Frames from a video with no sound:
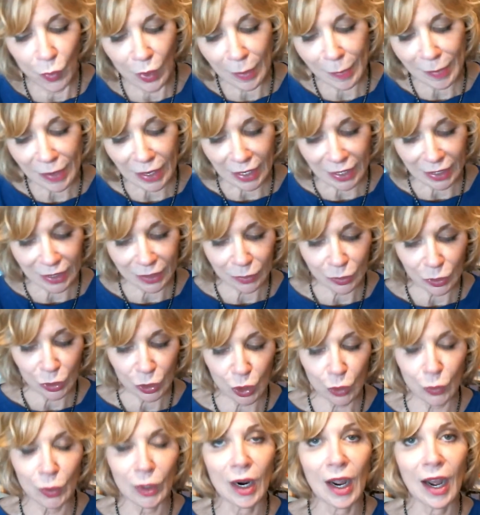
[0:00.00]
women
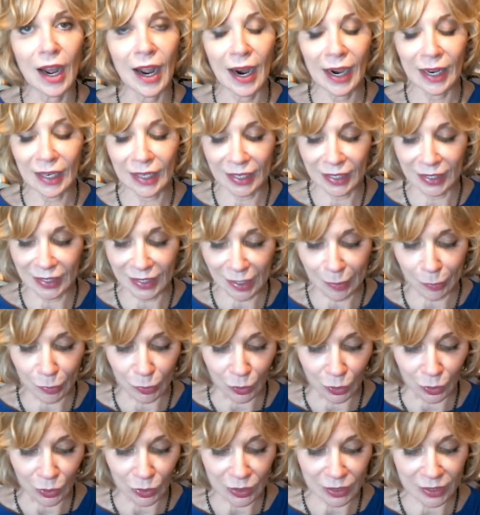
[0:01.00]
who were highly liberal,